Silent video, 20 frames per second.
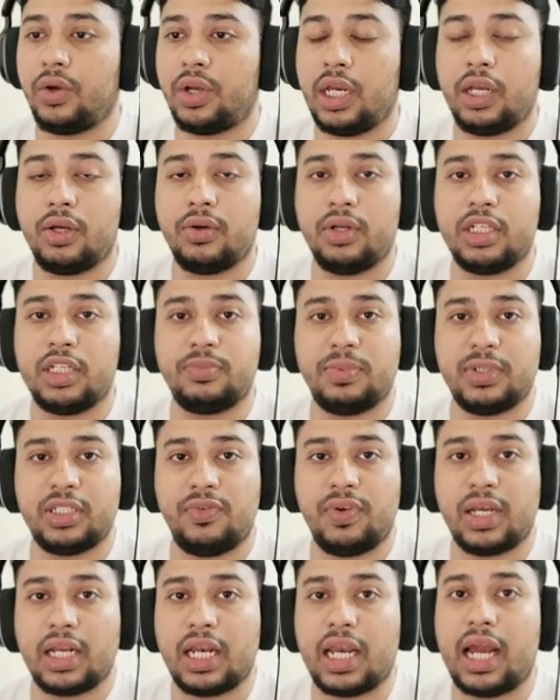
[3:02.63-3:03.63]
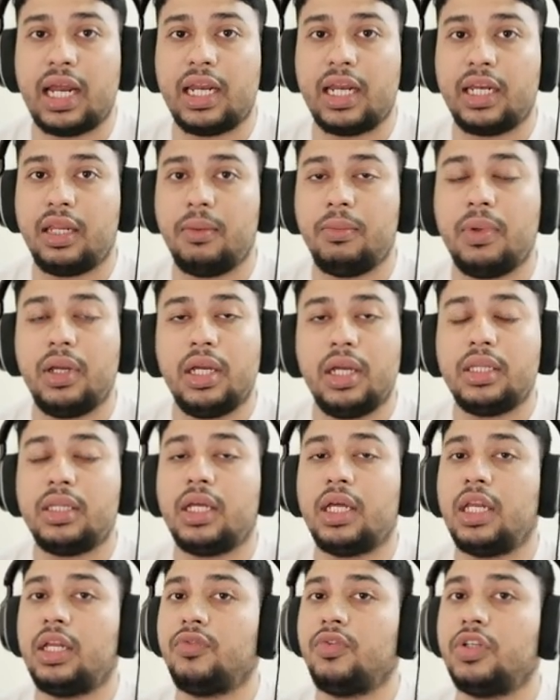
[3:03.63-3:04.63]
click on a specific line item,
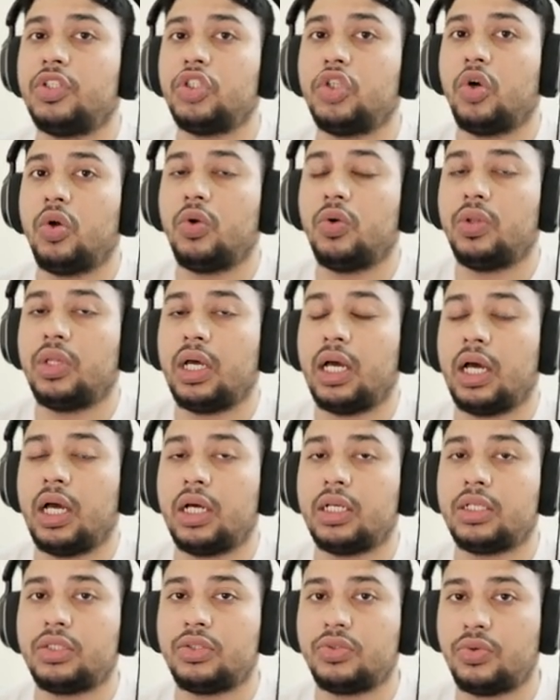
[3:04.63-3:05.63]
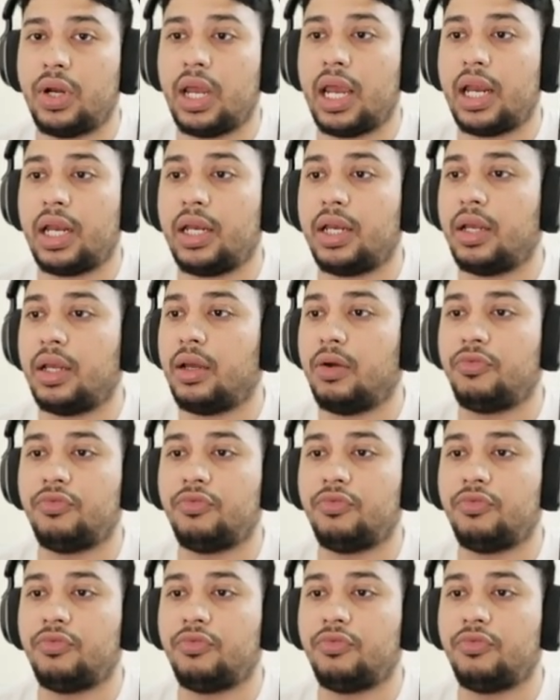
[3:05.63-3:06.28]
then it will show you the trend